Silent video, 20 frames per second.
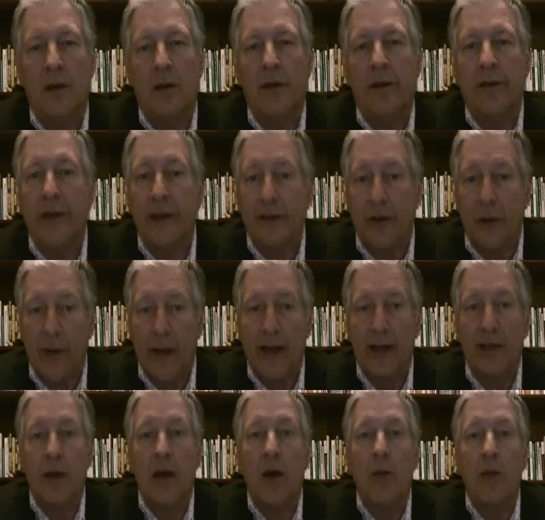That's
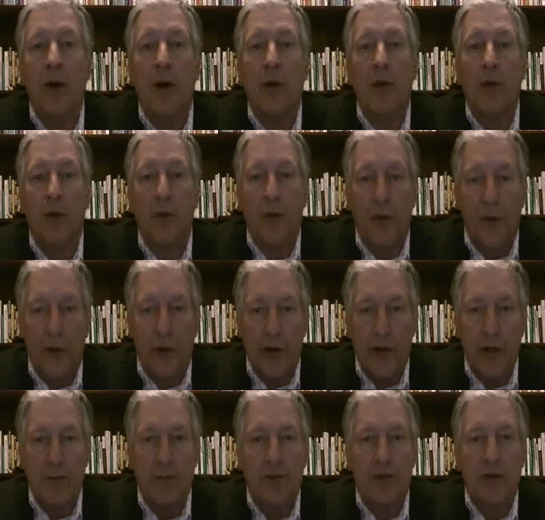correct, about
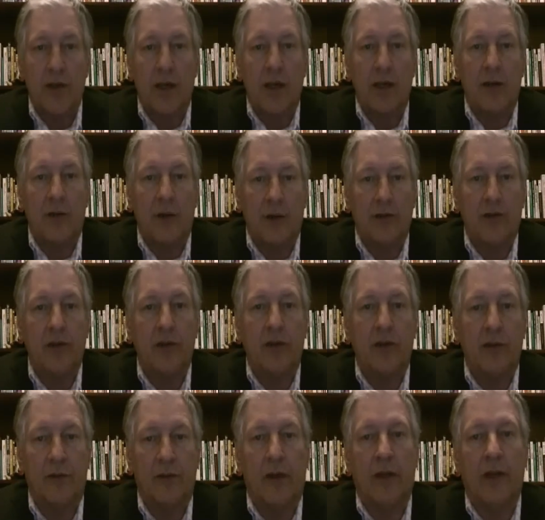30% of all
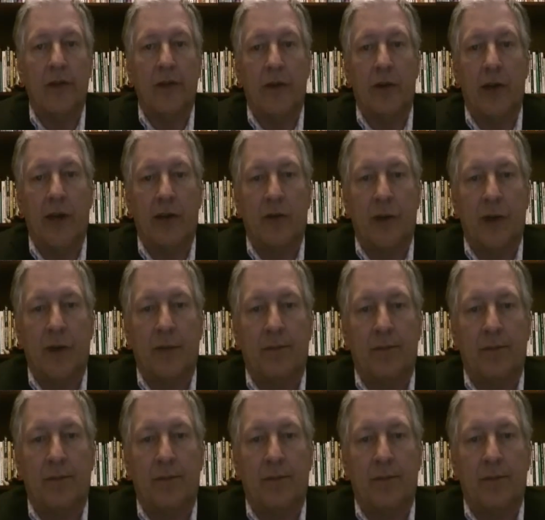students fail to graduate.